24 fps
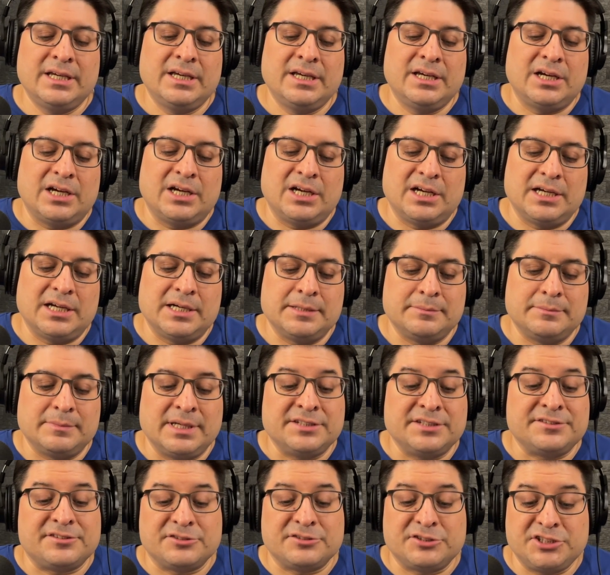And
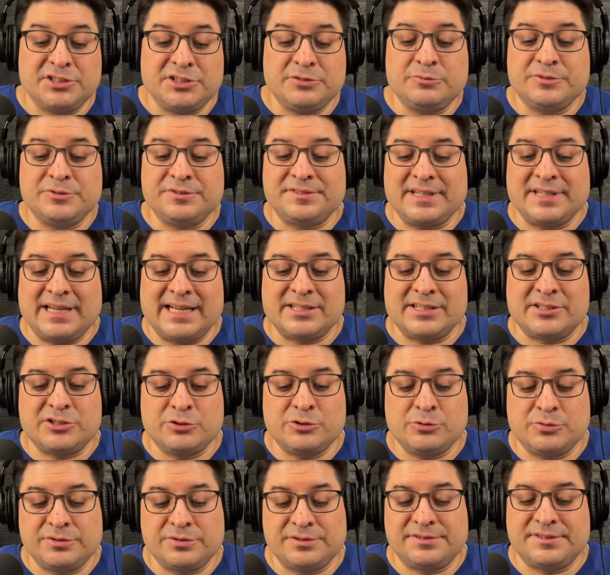so she was
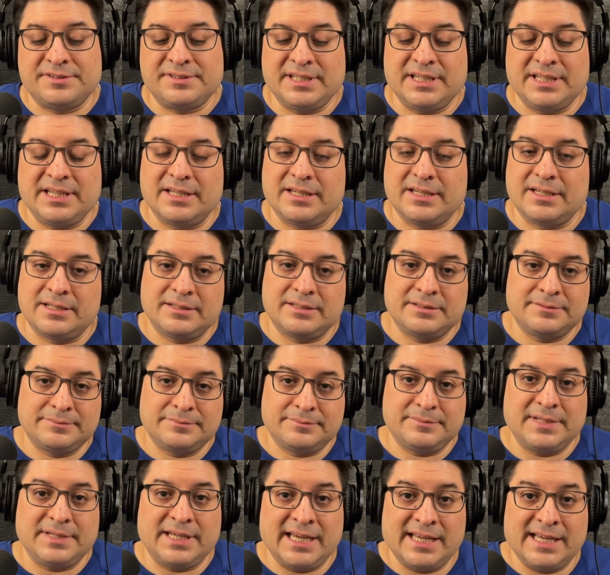towards the
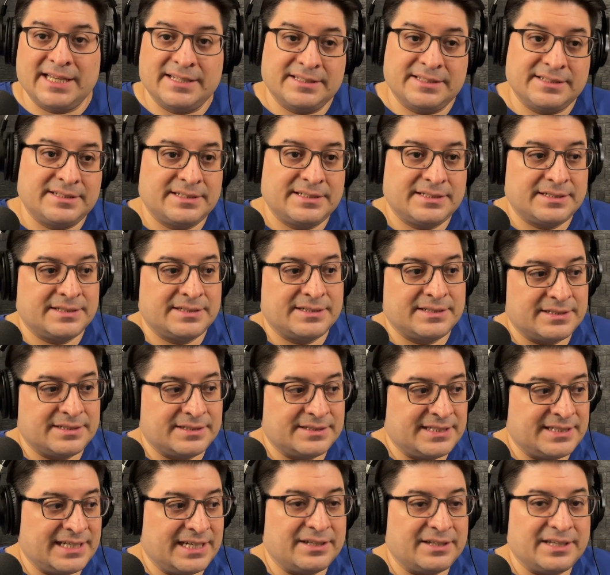
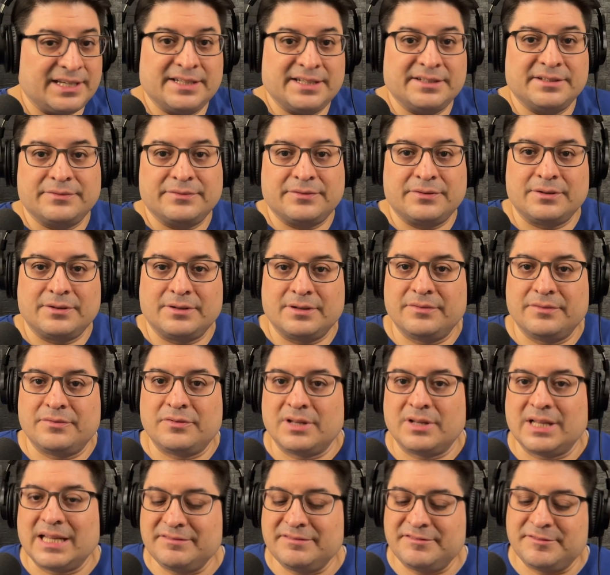tail end of her
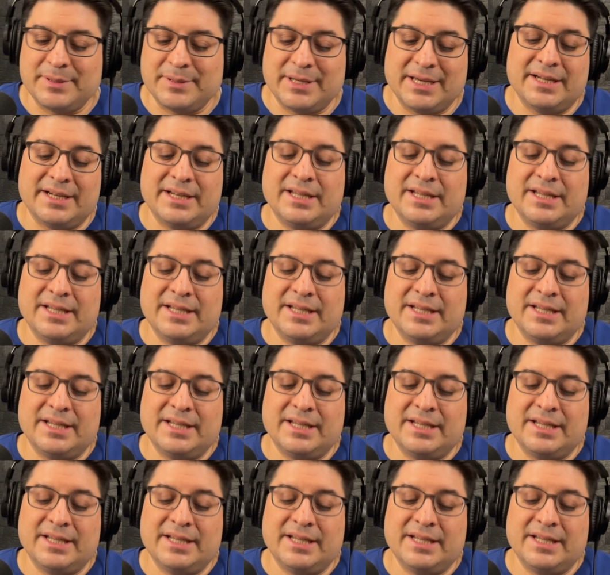lifespan.